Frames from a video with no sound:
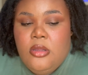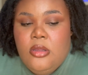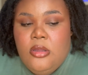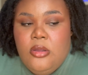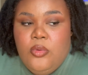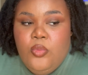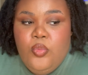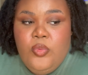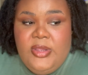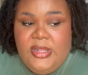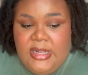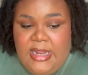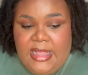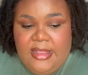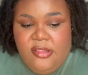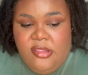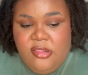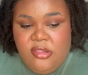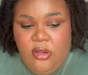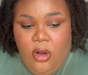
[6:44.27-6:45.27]
when I
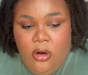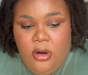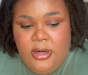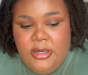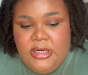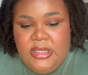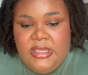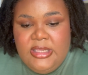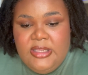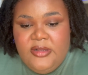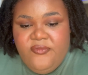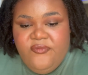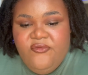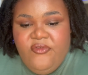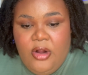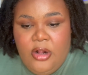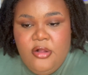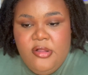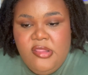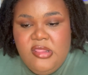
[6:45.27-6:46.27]
started
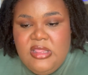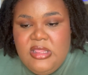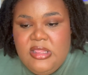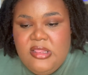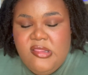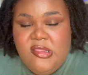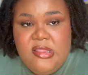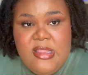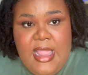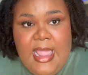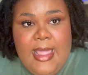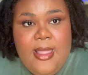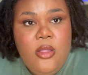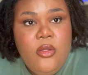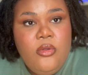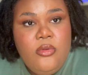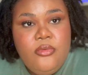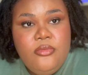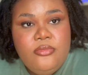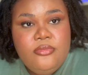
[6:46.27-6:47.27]
versus
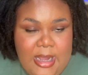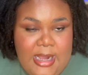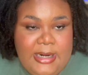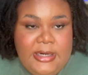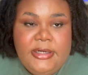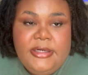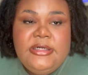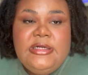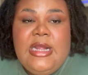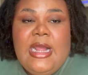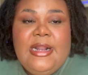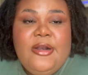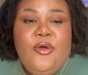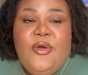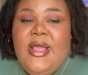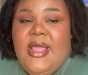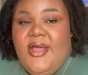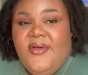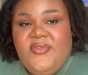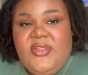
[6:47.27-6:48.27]
now. I, I don't
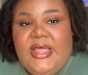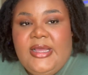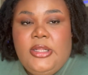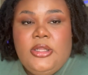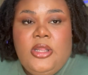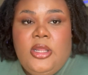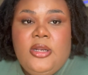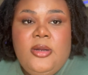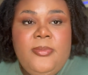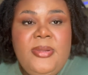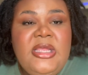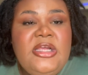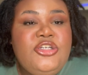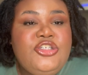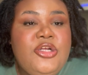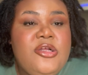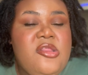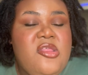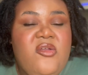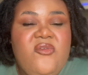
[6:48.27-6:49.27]
have like a lot of
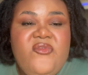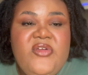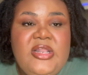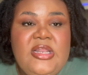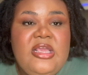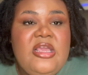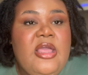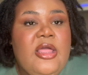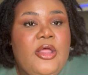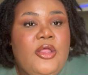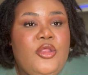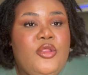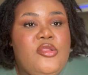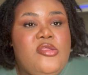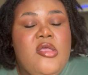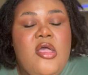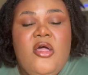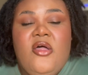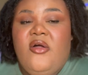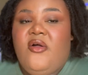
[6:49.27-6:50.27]
pictures and videos
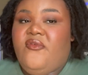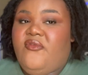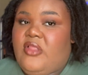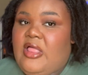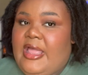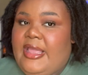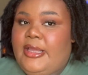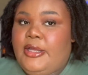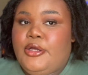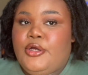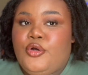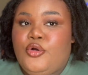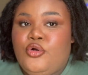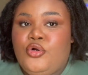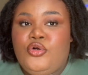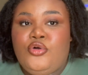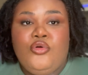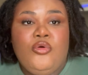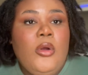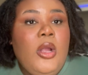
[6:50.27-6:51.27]
of like
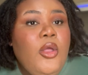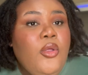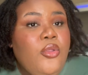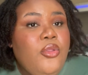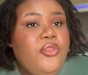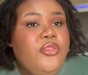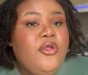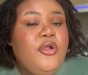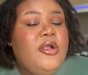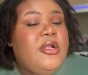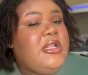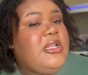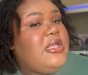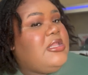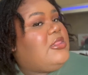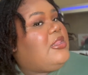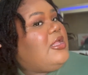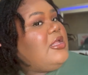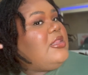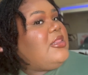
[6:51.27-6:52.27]
growth or
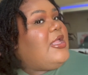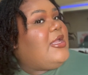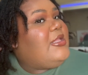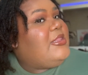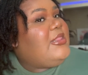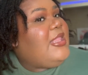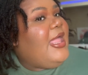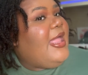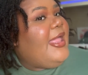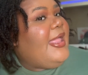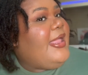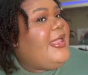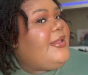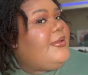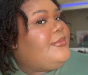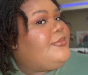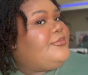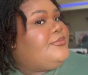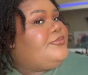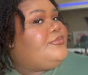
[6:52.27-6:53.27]
anything like that.
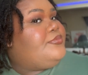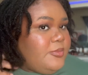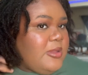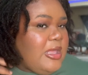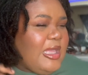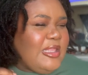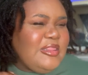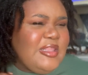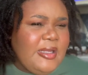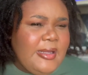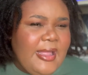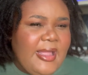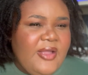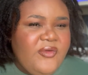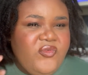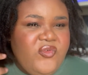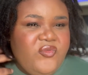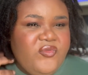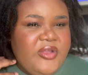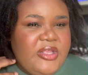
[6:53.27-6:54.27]
I think I have
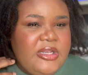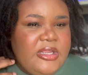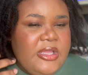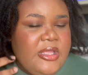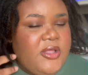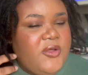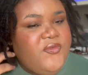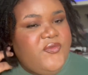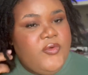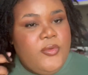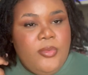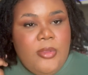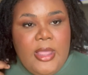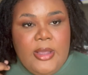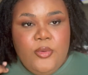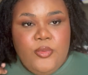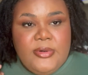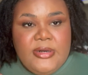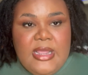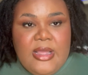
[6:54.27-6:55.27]
a video from
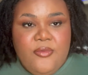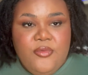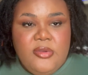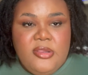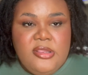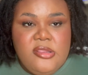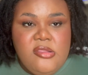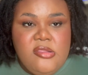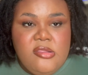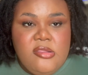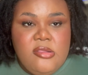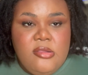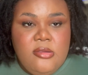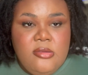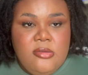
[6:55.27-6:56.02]
like when I was